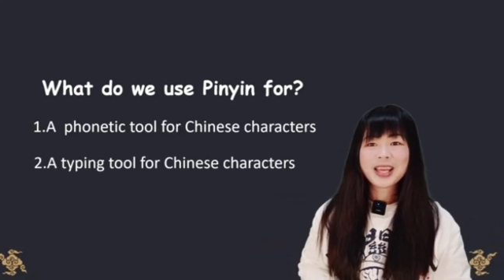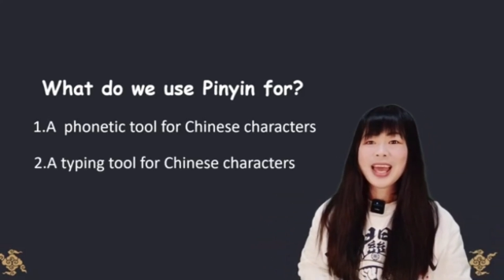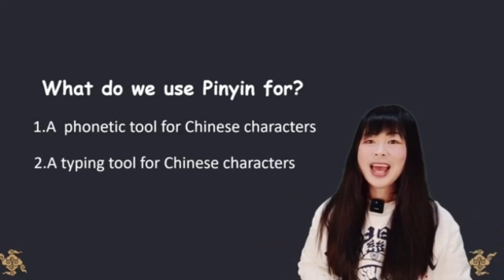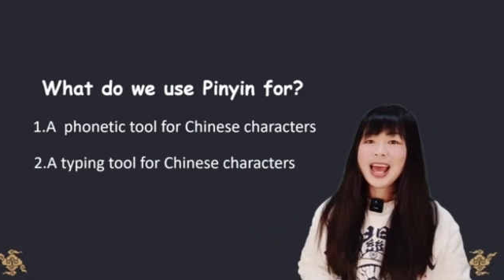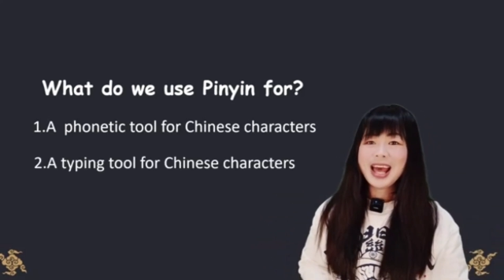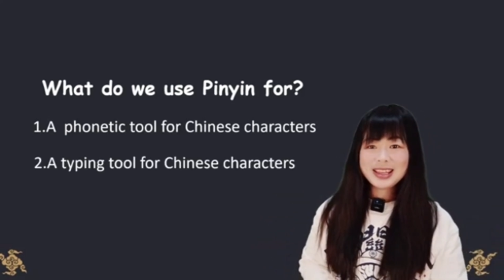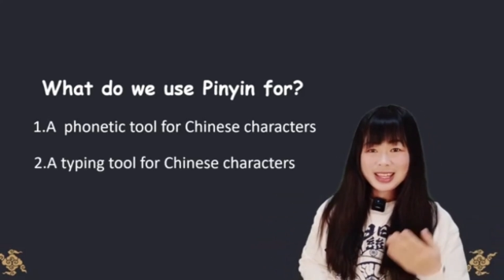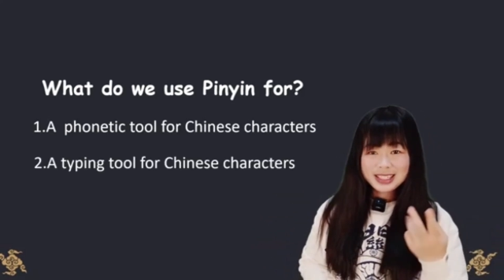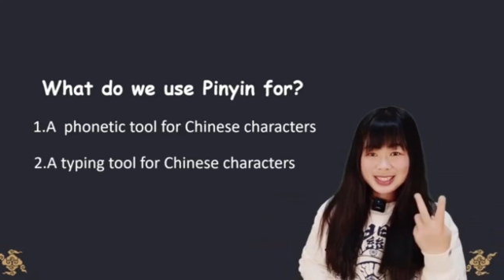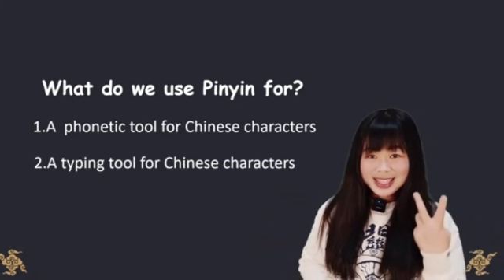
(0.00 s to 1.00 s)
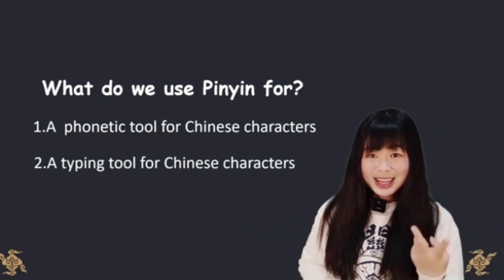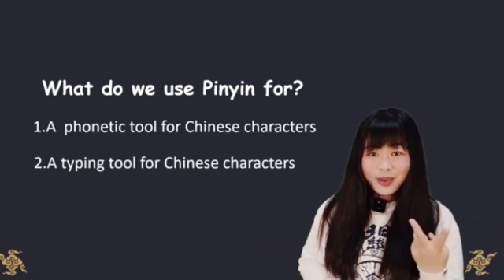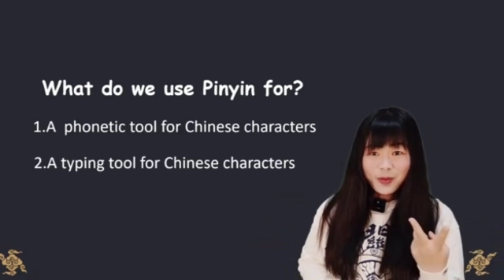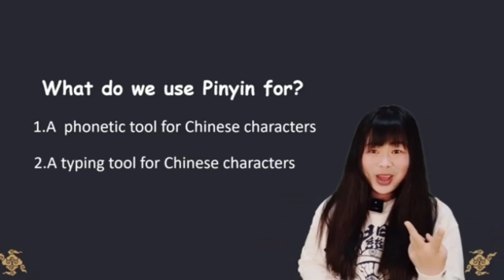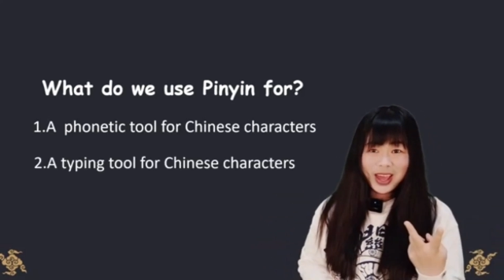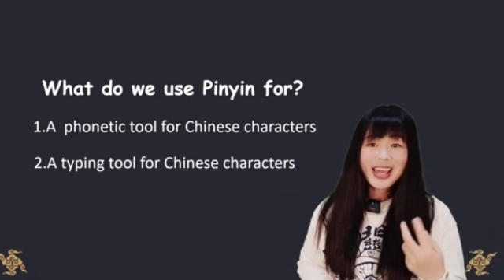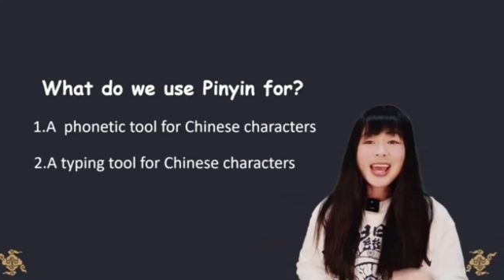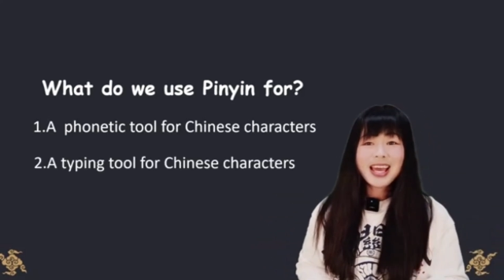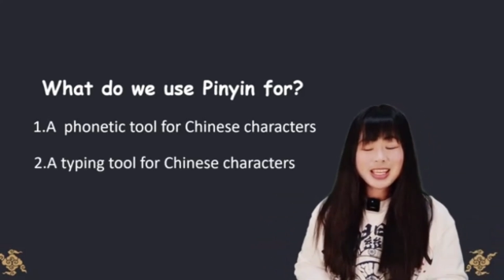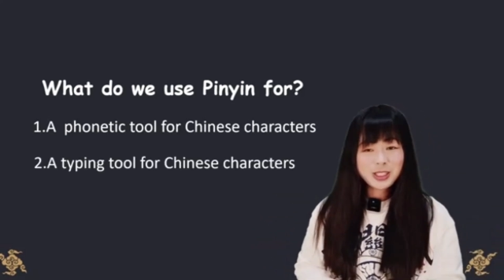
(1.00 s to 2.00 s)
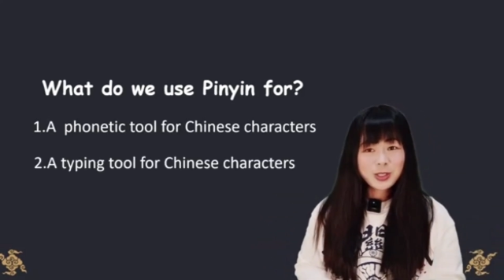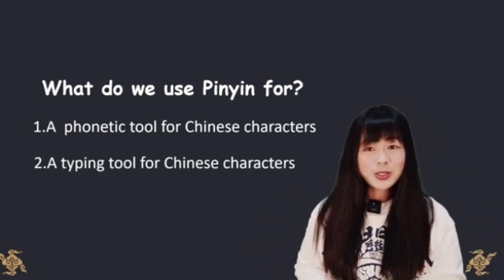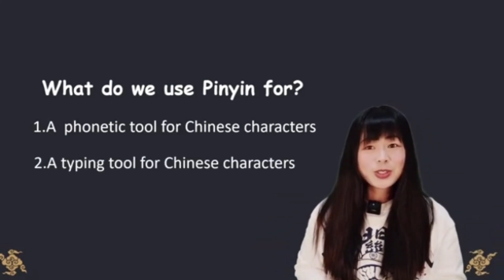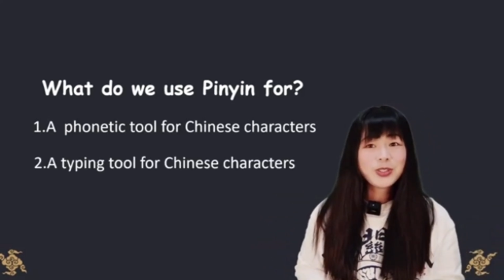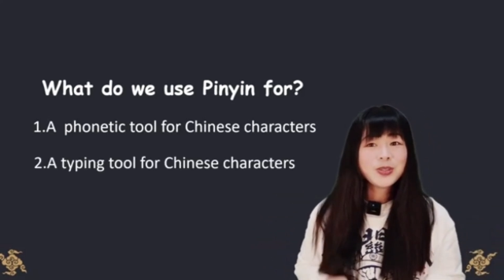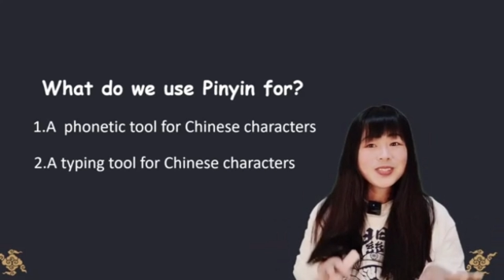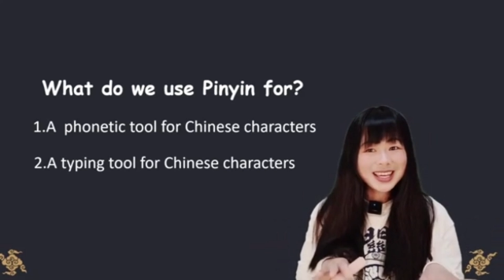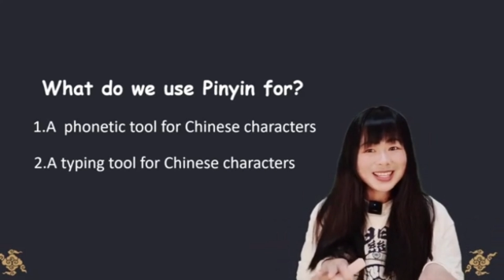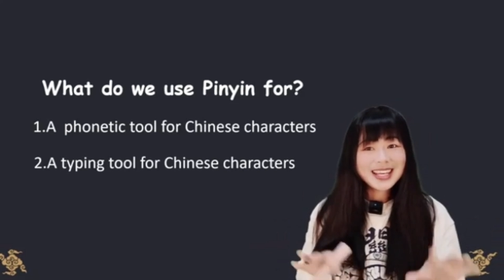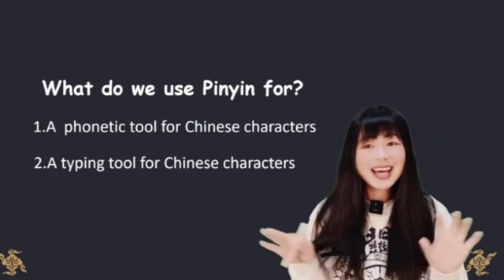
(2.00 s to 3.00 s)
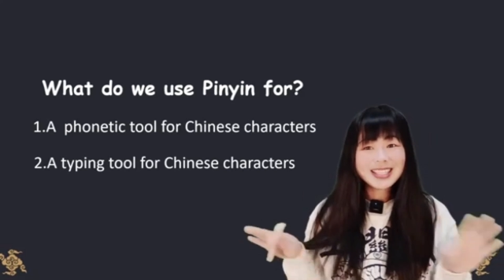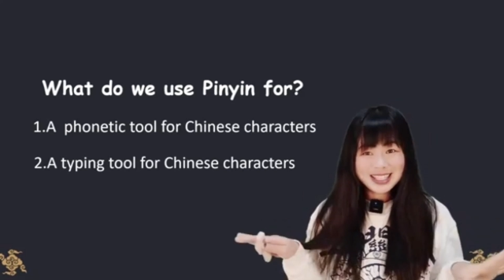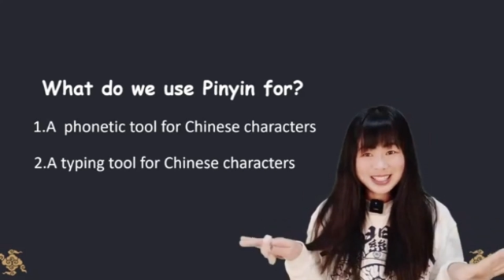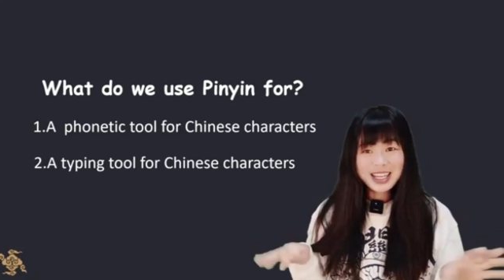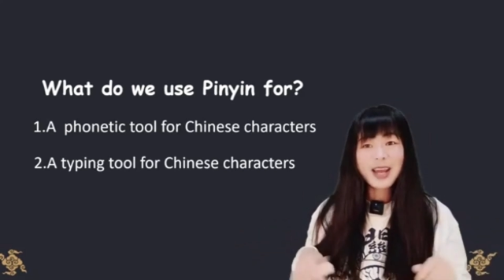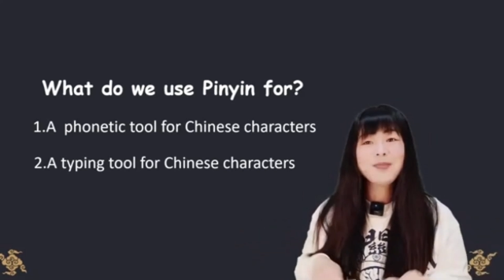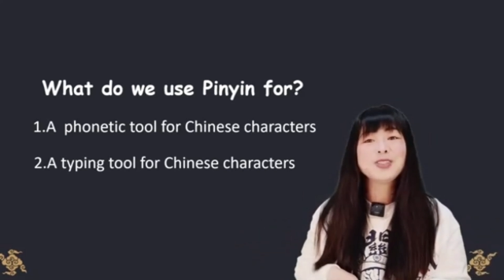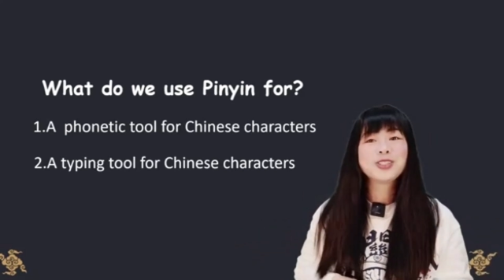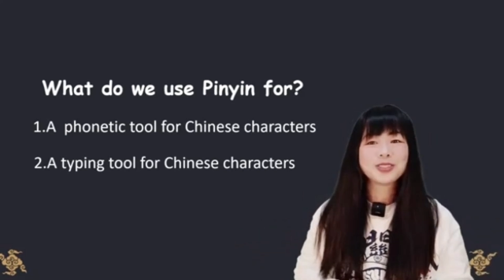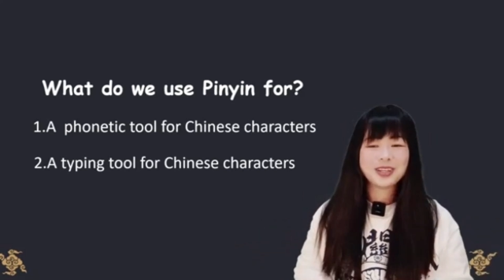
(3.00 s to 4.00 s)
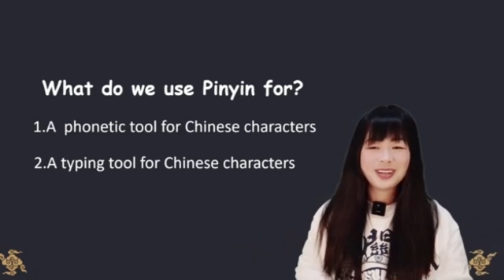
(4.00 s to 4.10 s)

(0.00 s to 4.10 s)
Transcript: And the second way is to use it as a typing tool.